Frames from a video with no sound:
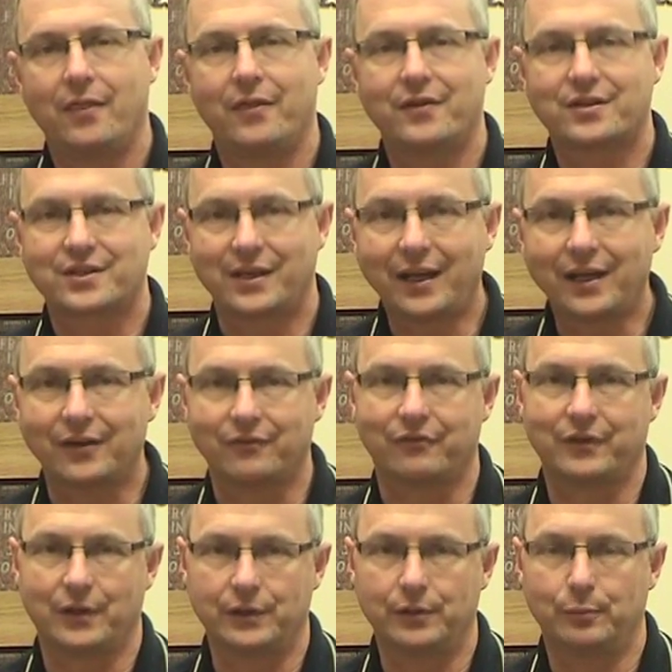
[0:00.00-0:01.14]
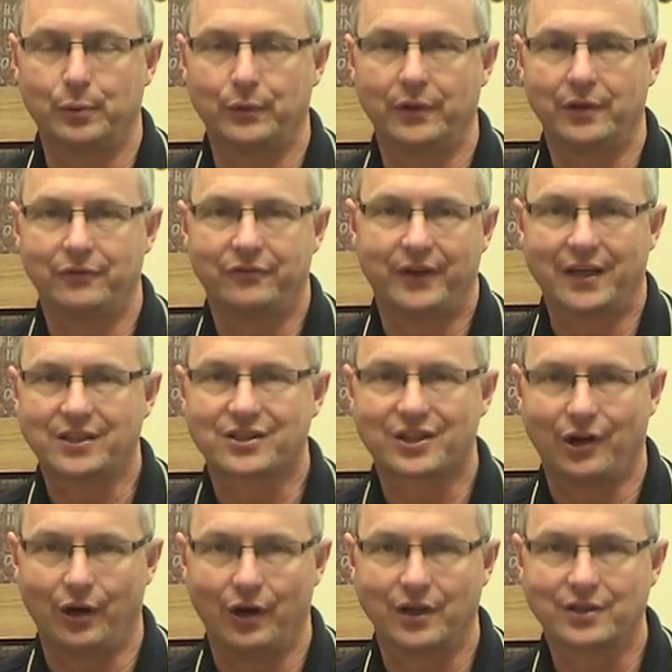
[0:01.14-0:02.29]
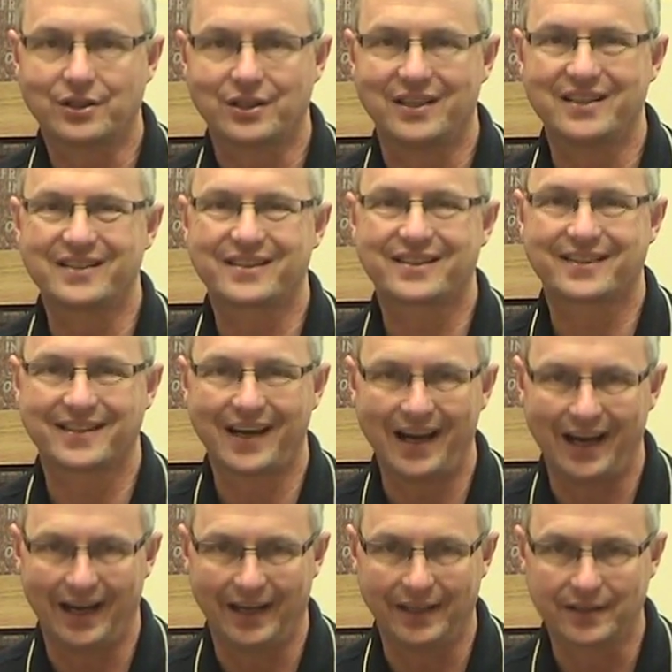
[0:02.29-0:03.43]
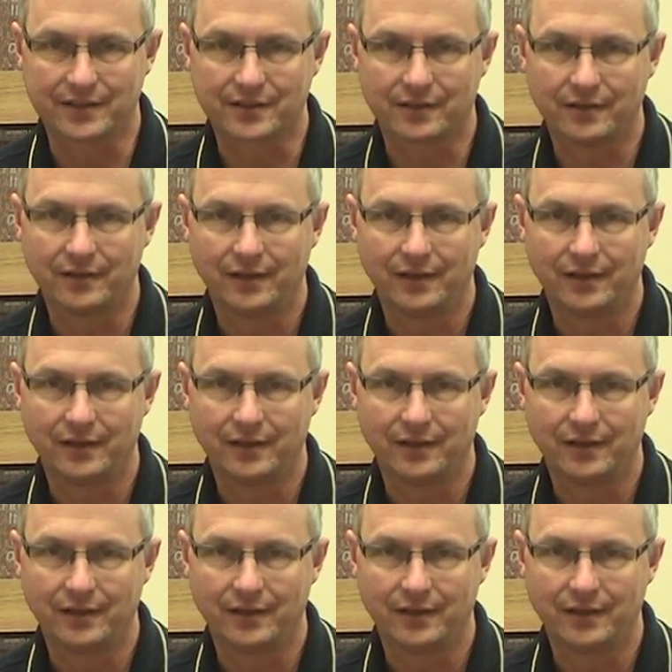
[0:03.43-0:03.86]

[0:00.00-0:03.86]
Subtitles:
The second variable that affects cost is size.